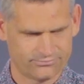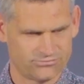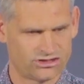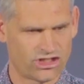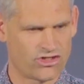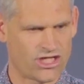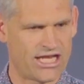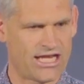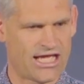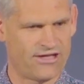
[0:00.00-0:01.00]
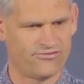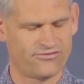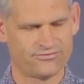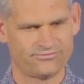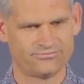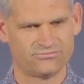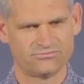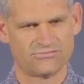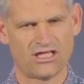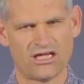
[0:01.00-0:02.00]
So you can have,
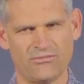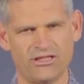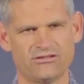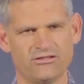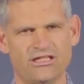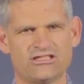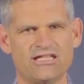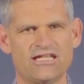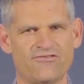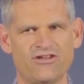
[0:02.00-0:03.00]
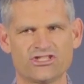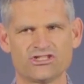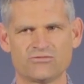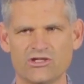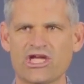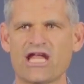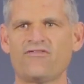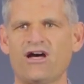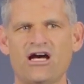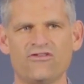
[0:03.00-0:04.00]
I mean, it's in definitions, but you can have
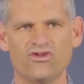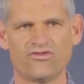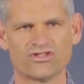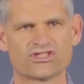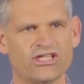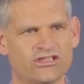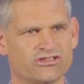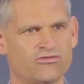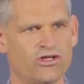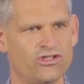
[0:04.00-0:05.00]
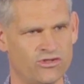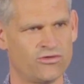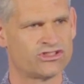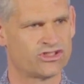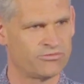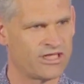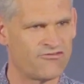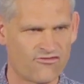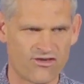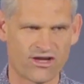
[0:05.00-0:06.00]
a high view of your skills and what you do and still be a
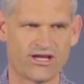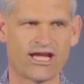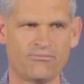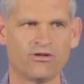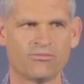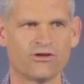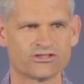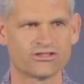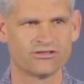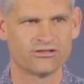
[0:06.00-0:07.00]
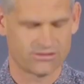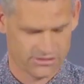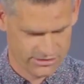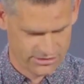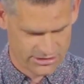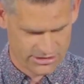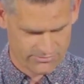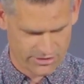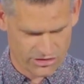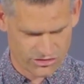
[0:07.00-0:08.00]
very humble person,
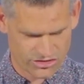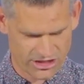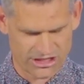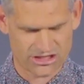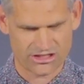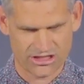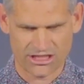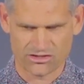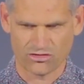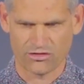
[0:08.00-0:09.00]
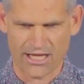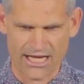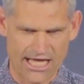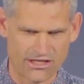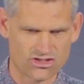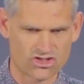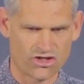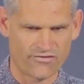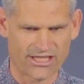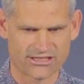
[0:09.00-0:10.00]
because it's all about how you
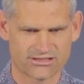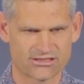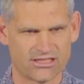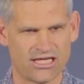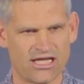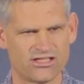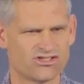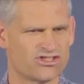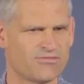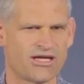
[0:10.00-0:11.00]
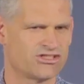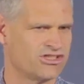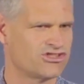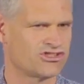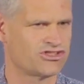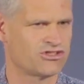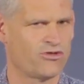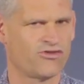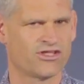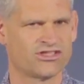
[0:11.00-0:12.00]
serve others. And just think about Jesus as the
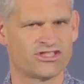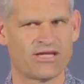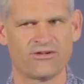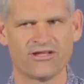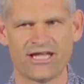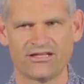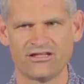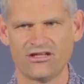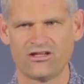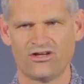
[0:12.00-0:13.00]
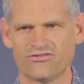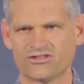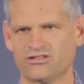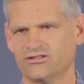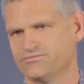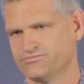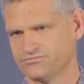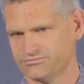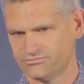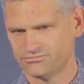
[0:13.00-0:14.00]
perfect example of that. Obviously,
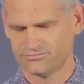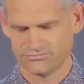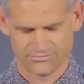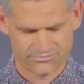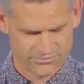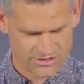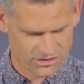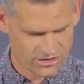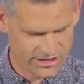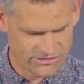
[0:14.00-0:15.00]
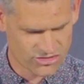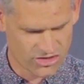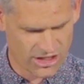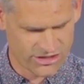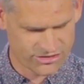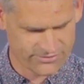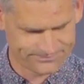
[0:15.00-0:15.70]
he is Christ.